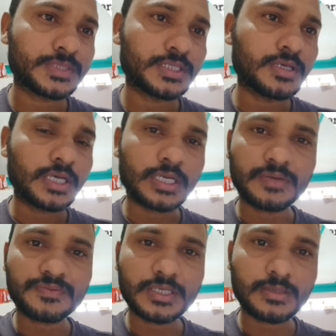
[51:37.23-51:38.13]
And
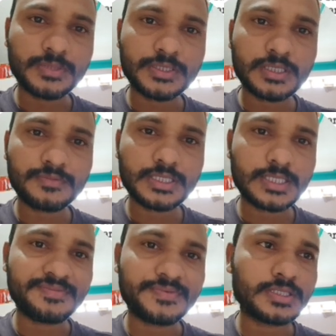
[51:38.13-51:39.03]
after completion of this I
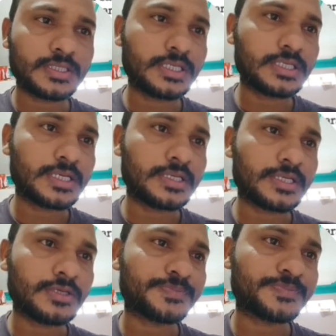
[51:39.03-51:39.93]
phase, then it enter
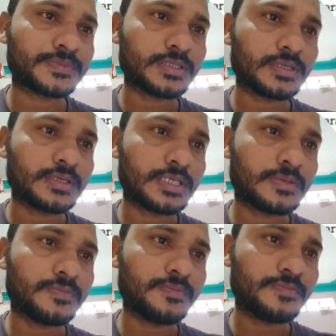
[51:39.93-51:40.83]
into
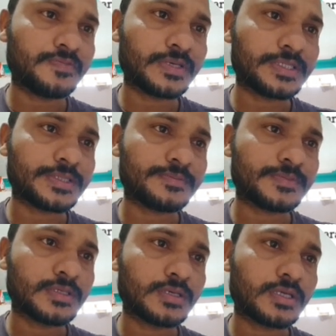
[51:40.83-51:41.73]
M phase,
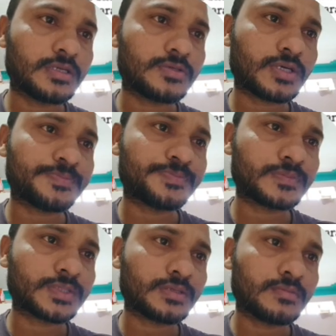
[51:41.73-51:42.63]
or also called
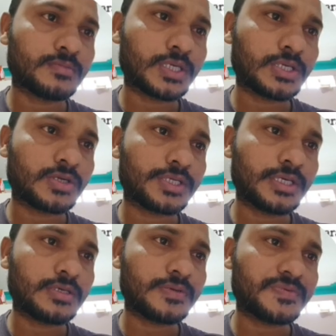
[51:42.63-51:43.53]
mitotic
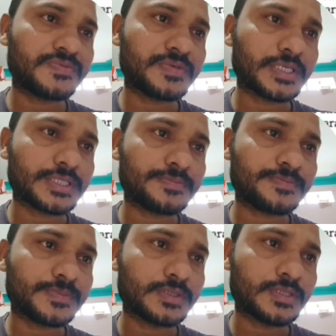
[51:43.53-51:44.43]
phase.
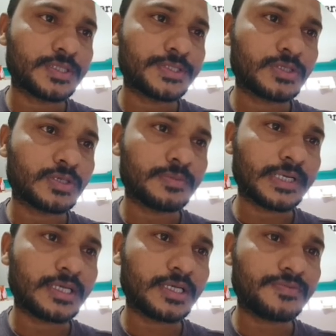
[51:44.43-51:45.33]
So in
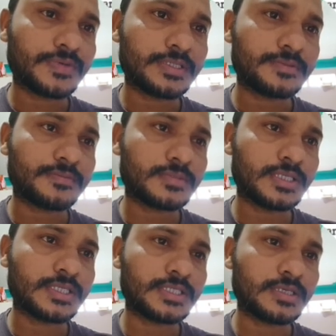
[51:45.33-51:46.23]
mitotic phase, it
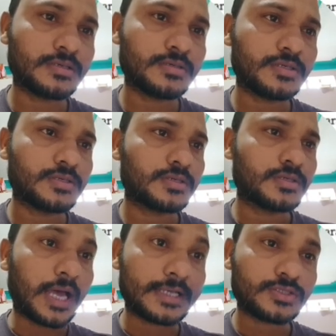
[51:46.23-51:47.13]
is the
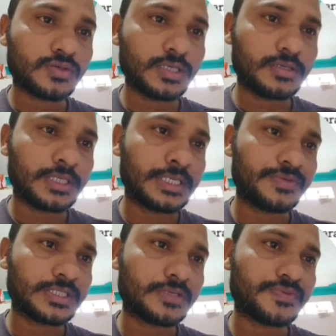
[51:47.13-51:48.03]
actual
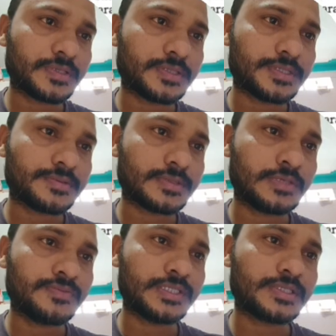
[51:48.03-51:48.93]
division phase in
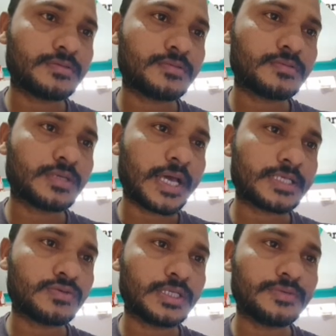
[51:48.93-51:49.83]
which
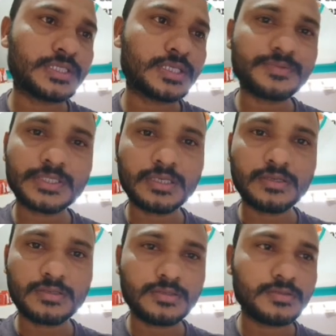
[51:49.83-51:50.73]
actual division of cell
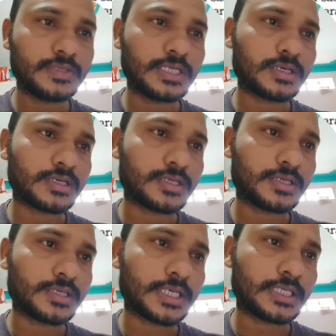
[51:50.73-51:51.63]
will occur.
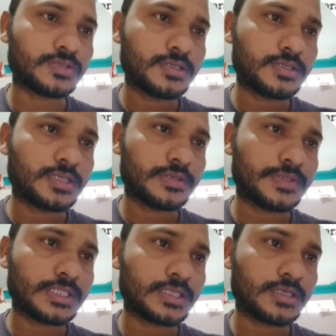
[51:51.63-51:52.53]
Actual
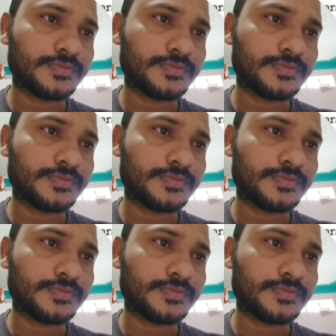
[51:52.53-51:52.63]
division of